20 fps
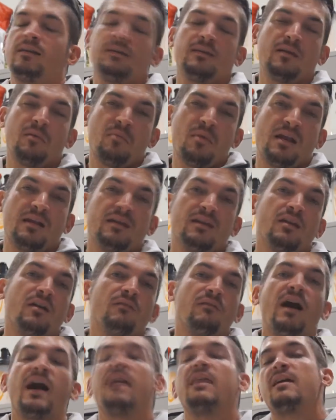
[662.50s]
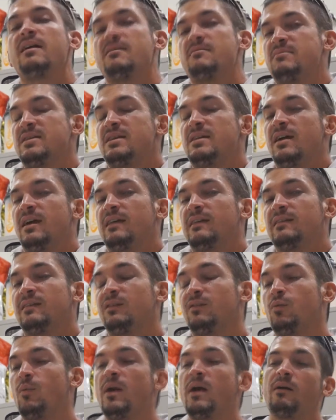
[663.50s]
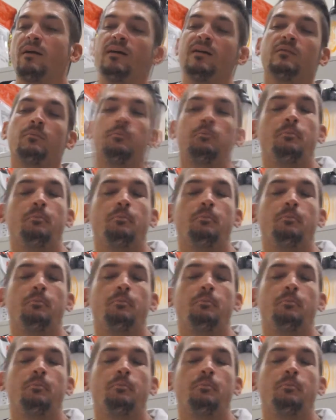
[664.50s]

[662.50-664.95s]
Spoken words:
is abundant of other amino acids. Whereas